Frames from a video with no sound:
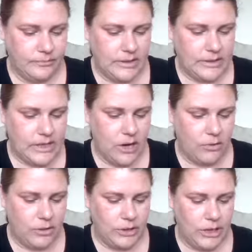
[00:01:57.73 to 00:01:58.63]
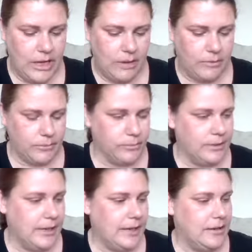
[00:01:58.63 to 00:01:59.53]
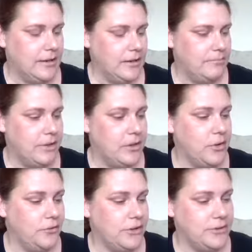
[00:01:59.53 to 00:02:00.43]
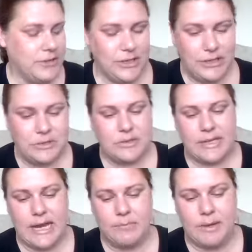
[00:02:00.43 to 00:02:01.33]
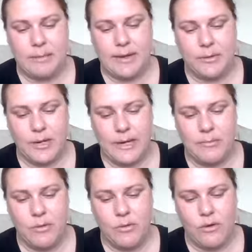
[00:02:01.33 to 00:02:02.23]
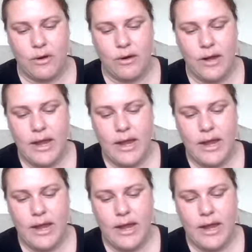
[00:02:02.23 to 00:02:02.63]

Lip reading: So it would really behoove you to use a BB cream or